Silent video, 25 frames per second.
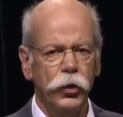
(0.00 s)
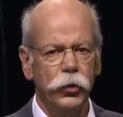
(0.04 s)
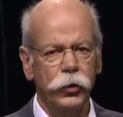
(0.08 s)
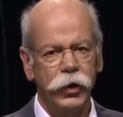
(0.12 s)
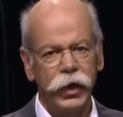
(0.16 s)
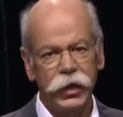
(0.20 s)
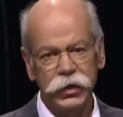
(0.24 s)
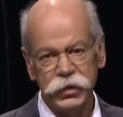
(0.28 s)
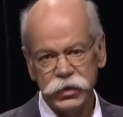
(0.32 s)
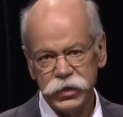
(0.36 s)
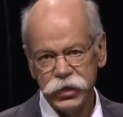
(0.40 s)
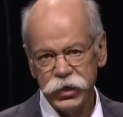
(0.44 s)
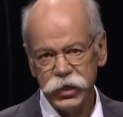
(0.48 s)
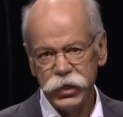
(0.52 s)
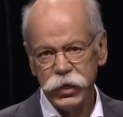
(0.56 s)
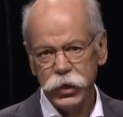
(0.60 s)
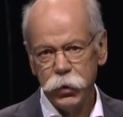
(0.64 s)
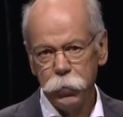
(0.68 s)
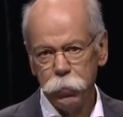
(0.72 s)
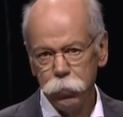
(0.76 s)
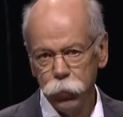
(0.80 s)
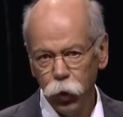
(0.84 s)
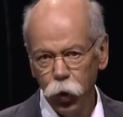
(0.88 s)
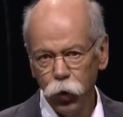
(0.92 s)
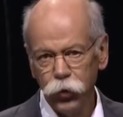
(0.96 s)
you can see
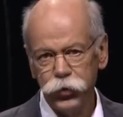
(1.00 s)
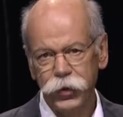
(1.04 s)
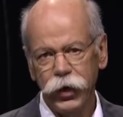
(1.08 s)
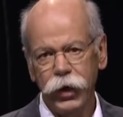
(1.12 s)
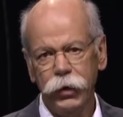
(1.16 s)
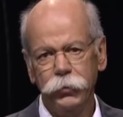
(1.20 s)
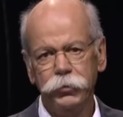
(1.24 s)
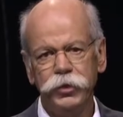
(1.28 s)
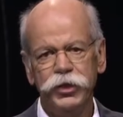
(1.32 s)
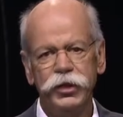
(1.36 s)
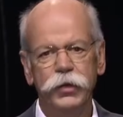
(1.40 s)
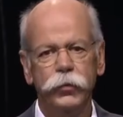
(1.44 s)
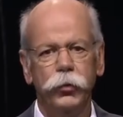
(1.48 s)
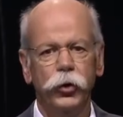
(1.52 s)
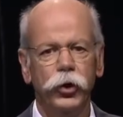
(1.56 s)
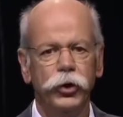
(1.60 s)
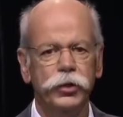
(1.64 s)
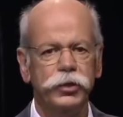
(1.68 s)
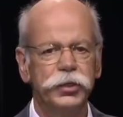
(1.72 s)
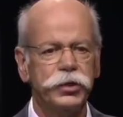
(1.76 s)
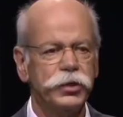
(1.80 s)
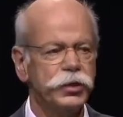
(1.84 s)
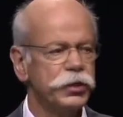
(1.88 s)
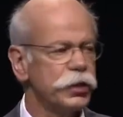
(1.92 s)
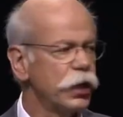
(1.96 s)
both AMG
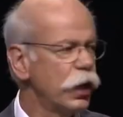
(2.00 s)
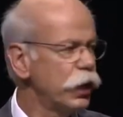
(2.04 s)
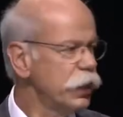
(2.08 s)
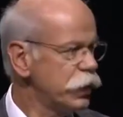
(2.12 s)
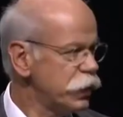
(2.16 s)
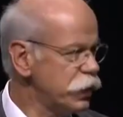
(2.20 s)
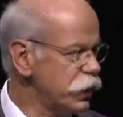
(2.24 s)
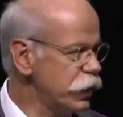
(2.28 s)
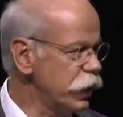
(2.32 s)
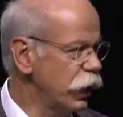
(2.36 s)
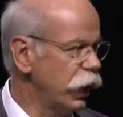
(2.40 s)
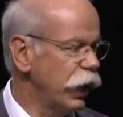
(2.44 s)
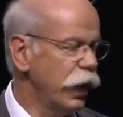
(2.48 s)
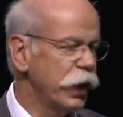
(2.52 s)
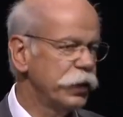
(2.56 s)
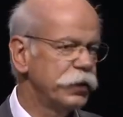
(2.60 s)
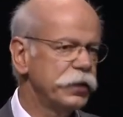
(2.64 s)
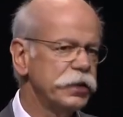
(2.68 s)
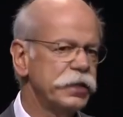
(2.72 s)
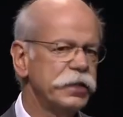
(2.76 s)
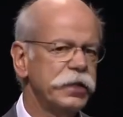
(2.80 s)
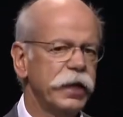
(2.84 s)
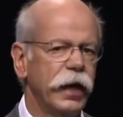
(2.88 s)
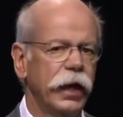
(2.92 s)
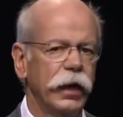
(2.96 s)
versions here at
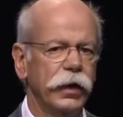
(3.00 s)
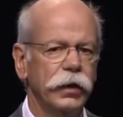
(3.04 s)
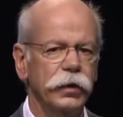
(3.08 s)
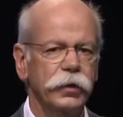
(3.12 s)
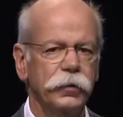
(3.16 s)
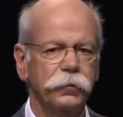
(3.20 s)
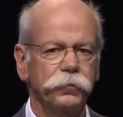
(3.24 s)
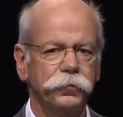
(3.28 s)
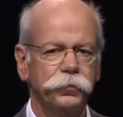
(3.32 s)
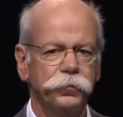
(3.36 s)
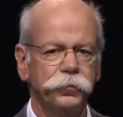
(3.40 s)
the stand.